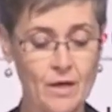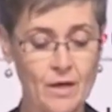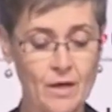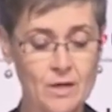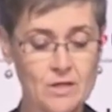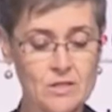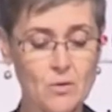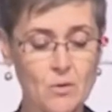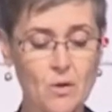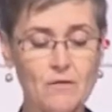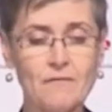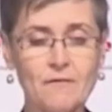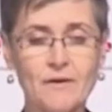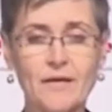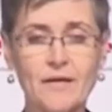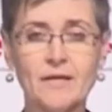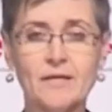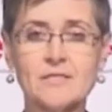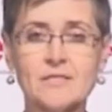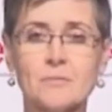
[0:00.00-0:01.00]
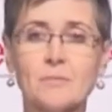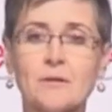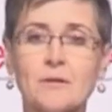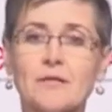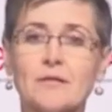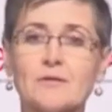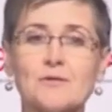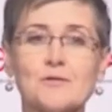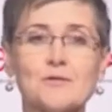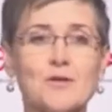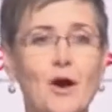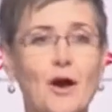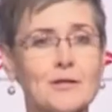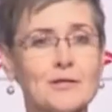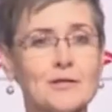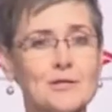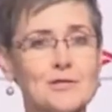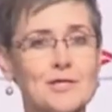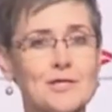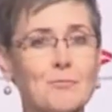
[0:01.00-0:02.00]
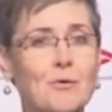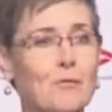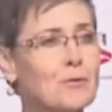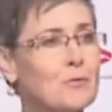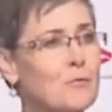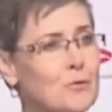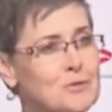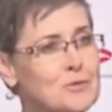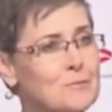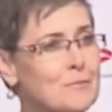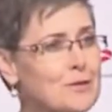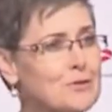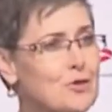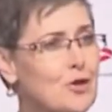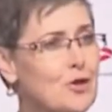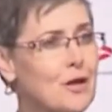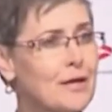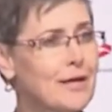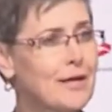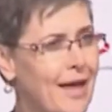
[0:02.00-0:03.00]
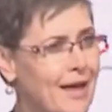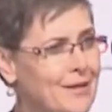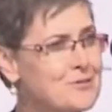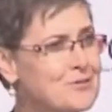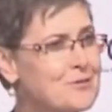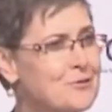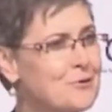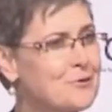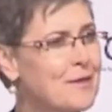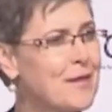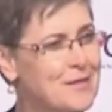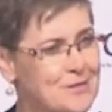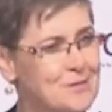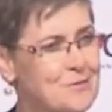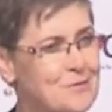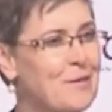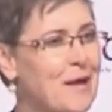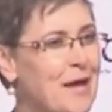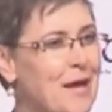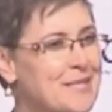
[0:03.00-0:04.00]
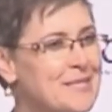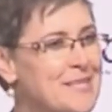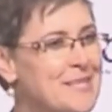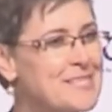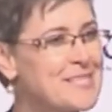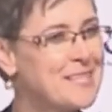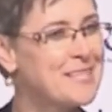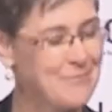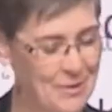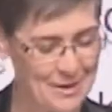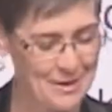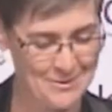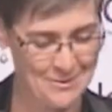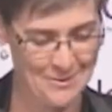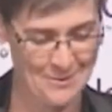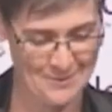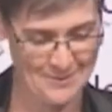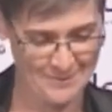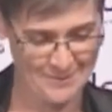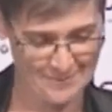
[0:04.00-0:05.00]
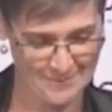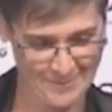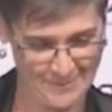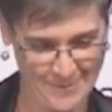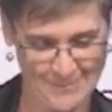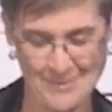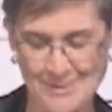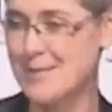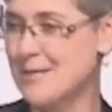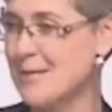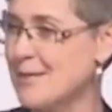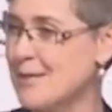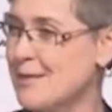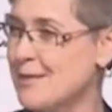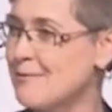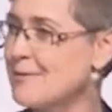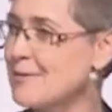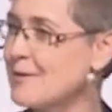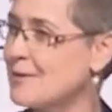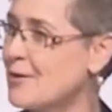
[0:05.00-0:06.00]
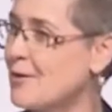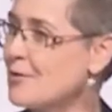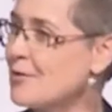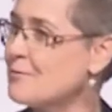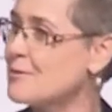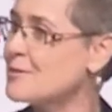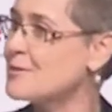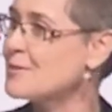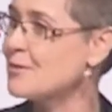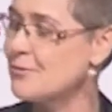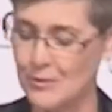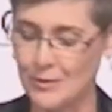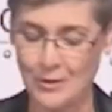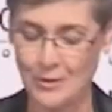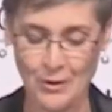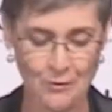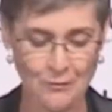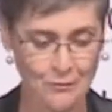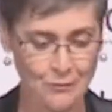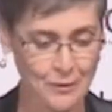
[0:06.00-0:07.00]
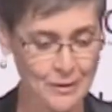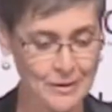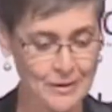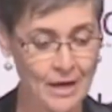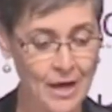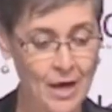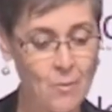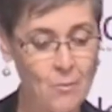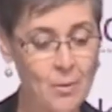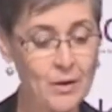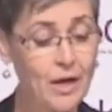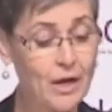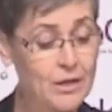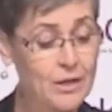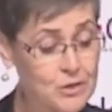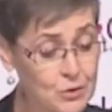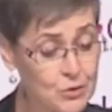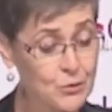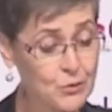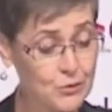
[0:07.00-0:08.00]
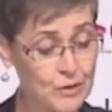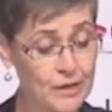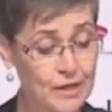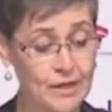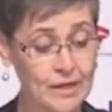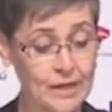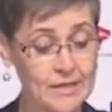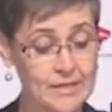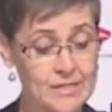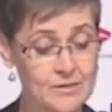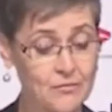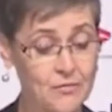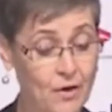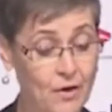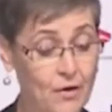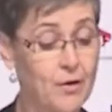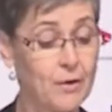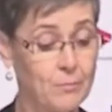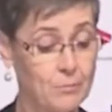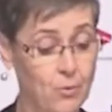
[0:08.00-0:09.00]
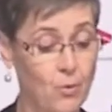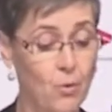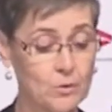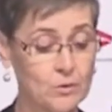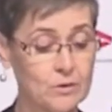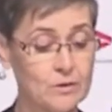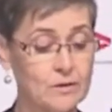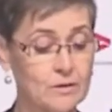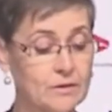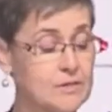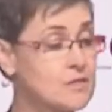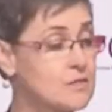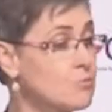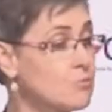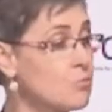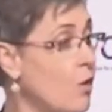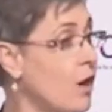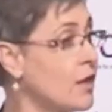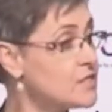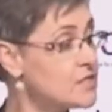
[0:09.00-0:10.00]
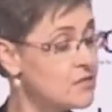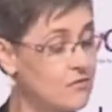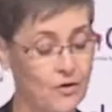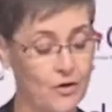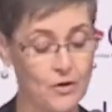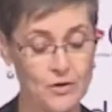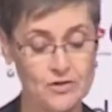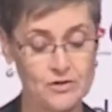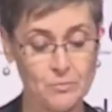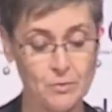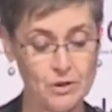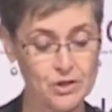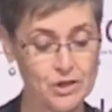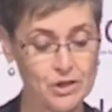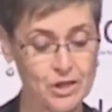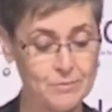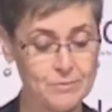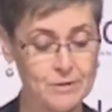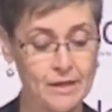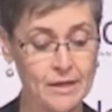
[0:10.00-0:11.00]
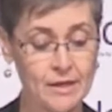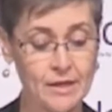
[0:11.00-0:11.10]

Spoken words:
So I figured as a political scientist there probably wasn't much I could add to that debate as it went on, and particularly given the economists are all over it. But I do think it's very important, and this is why it's the focus of my chapter,